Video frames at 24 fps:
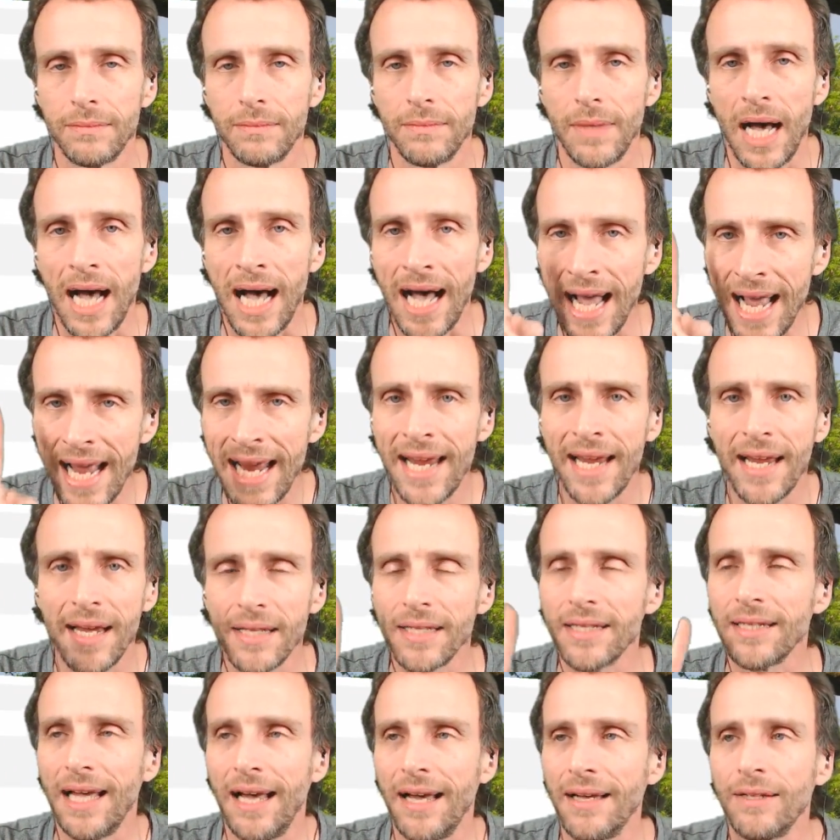I
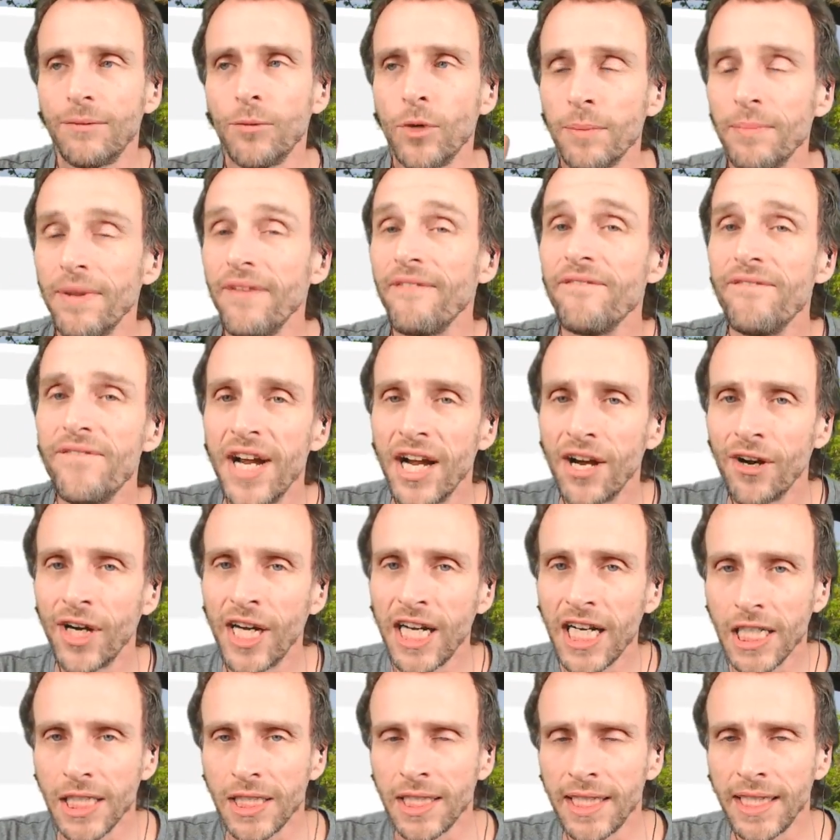want to be very
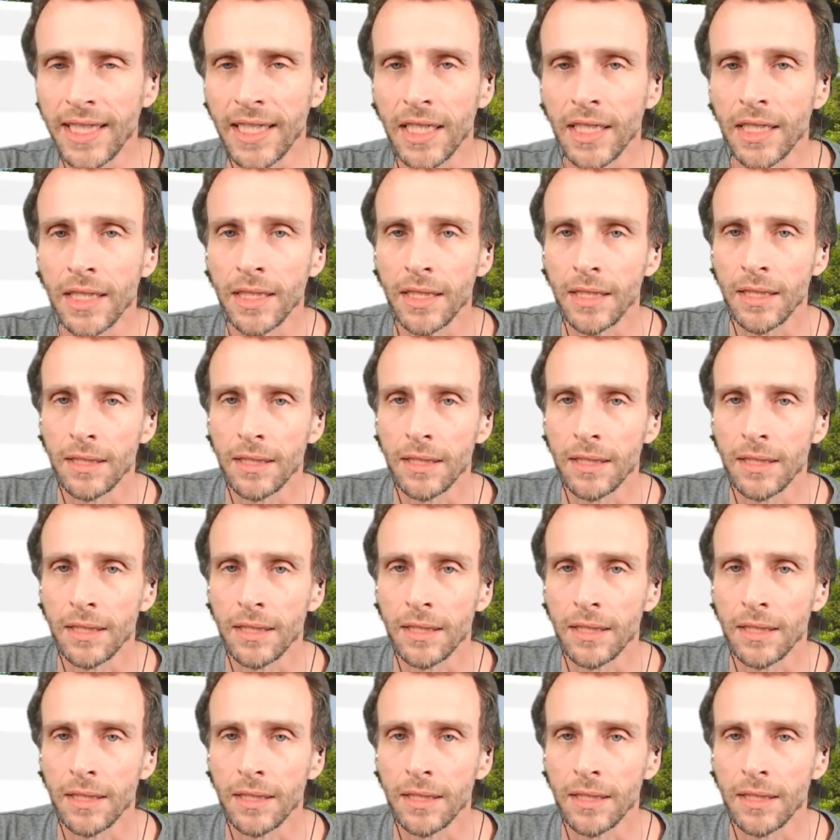clear,